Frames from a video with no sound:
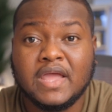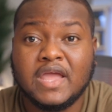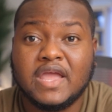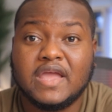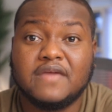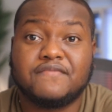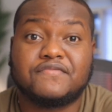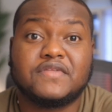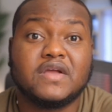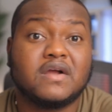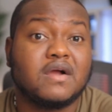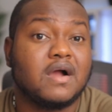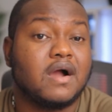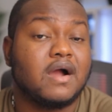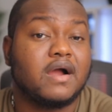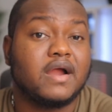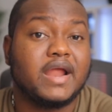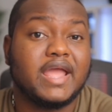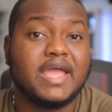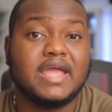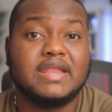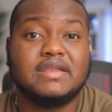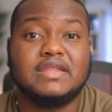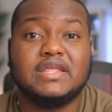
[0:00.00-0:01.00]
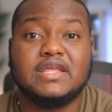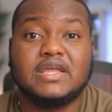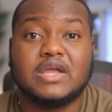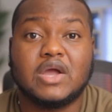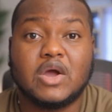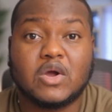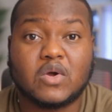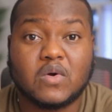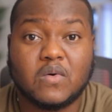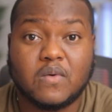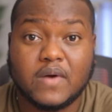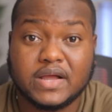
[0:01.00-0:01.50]
If there are any
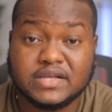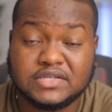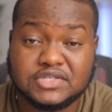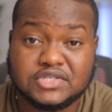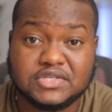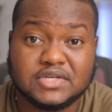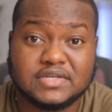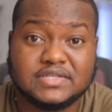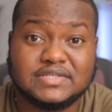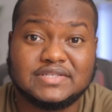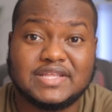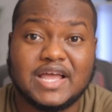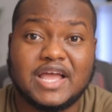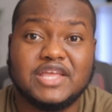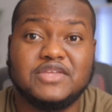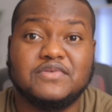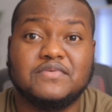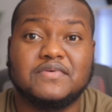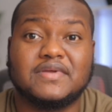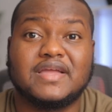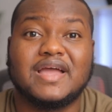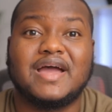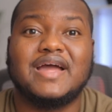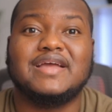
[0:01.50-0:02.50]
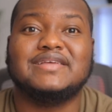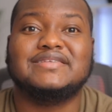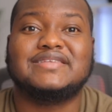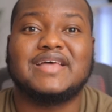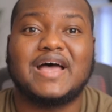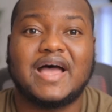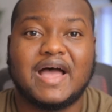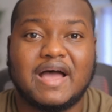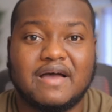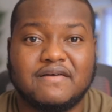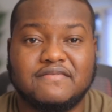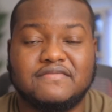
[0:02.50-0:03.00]
questions that you guys
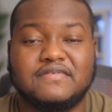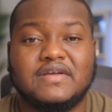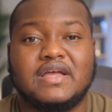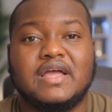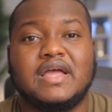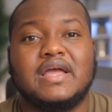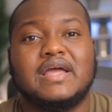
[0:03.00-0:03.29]
have,